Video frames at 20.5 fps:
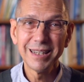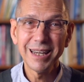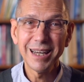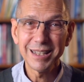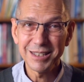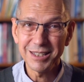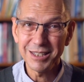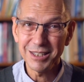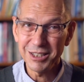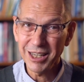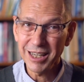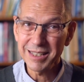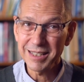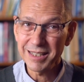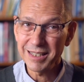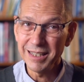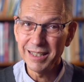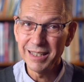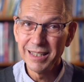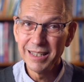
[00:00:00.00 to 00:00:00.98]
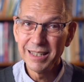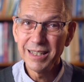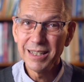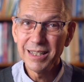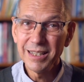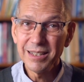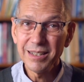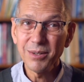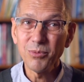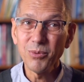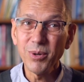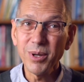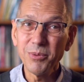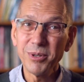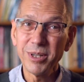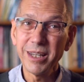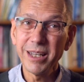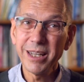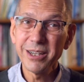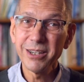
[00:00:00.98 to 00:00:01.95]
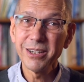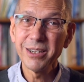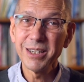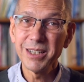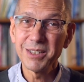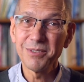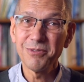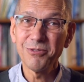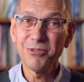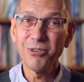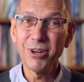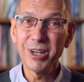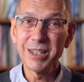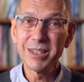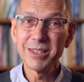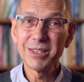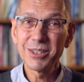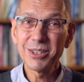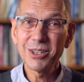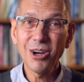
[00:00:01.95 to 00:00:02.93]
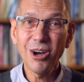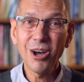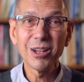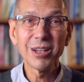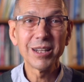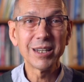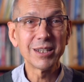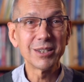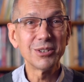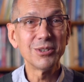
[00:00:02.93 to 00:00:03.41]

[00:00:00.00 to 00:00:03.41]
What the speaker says: and suggested that we would hear his voice calling